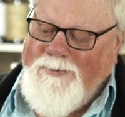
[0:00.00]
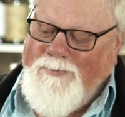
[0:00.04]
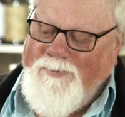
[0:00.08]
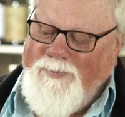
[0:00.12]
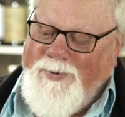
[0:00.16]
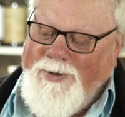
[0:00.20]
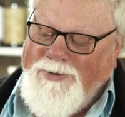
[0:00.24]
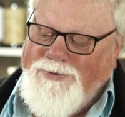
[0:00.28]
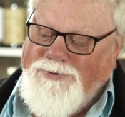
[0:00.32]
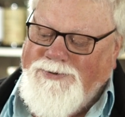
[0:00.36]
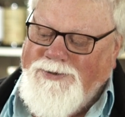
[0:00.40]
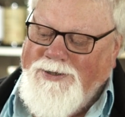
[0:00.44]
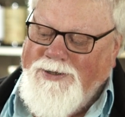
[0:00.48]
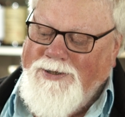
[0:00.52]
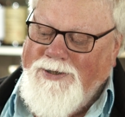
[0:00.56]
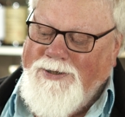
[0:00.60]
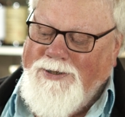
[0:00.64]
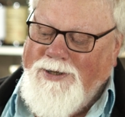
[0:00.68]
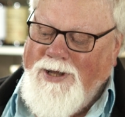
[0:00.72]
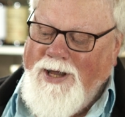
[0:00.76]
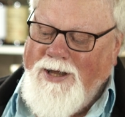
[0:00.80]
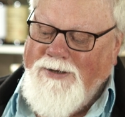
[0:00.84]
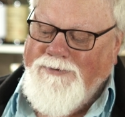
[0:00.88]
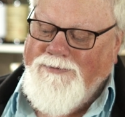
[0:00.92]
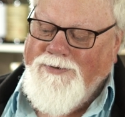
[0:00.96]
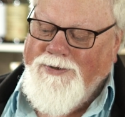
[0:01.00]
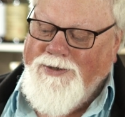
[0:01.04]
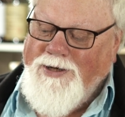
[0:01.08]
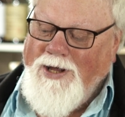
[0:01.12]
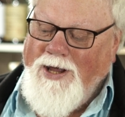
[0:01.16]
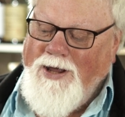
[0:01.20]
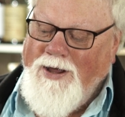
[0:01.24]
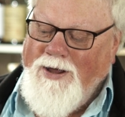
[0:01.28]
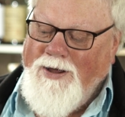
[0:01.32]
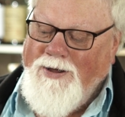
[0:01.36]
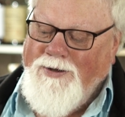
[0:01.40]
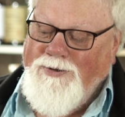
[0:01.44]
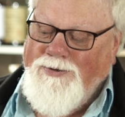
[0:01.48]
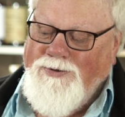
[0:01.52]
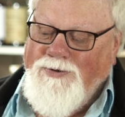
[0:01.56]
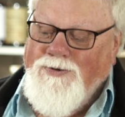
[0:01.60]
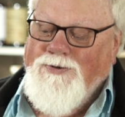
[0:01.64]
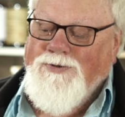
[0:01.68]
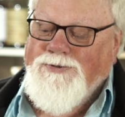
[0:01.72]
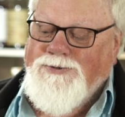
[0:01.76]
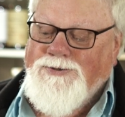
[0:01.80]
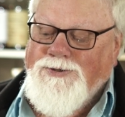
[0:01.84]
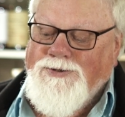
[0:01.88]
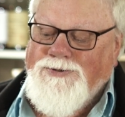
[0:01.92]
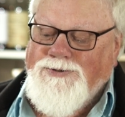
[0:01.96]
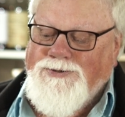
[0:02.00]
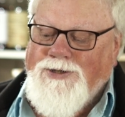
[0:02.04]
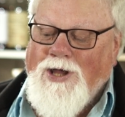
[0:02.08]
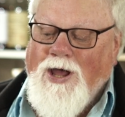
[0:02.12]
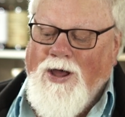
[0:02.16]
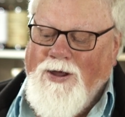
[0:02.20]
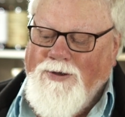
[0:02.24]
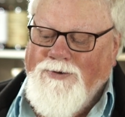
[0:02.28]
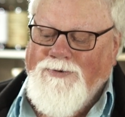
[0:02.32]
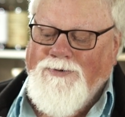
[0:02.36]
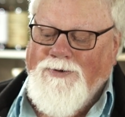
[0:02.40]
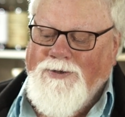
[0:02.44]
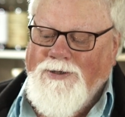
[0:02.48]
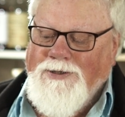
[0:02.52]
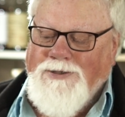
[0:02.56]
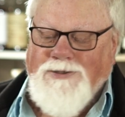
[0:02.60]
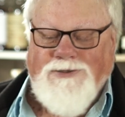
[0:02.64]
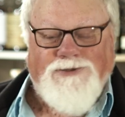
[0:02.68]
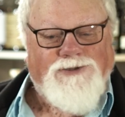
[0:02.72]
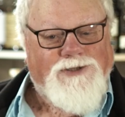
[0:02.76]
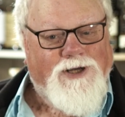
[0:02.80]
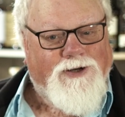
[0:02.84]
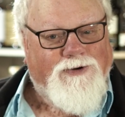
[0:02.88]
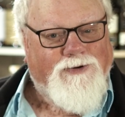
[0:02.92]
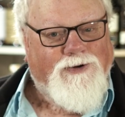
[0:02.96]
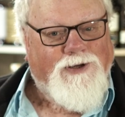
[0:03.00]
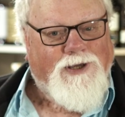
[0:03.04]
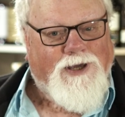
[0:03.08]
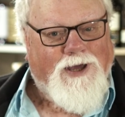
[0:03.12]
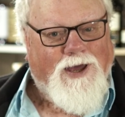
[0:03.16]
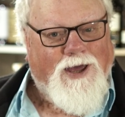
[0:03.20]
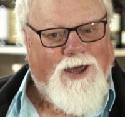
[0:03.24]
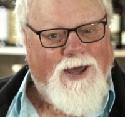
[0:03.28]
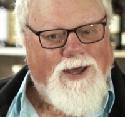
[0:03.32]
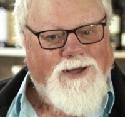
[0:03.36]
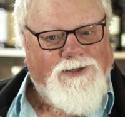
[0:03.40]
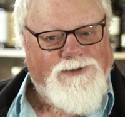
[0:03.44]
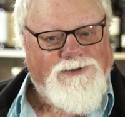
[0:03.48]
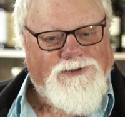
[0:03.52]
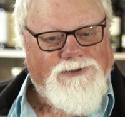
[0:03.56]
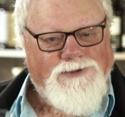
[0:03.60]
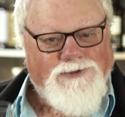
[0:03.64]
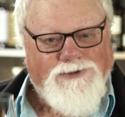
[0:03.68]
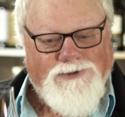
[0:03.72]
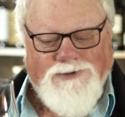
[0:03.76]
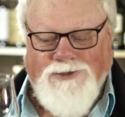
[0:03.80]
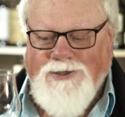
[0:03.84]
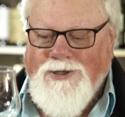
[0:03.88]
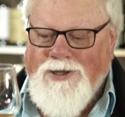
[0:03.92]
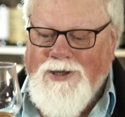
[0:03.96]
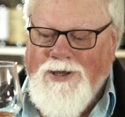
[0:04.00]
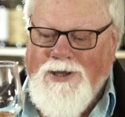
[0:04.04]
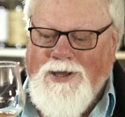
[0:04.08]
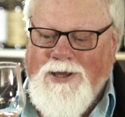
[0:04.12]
but Edradour uses only sherry casks,